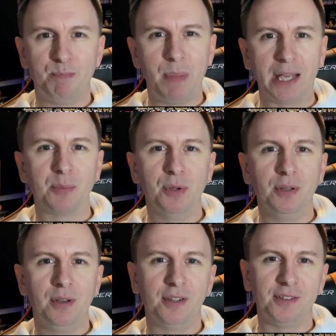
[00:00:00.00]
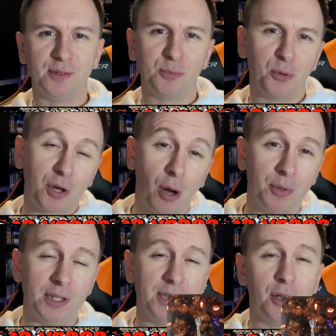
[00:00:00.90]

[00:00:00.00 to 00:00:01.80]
begman as it's more commonly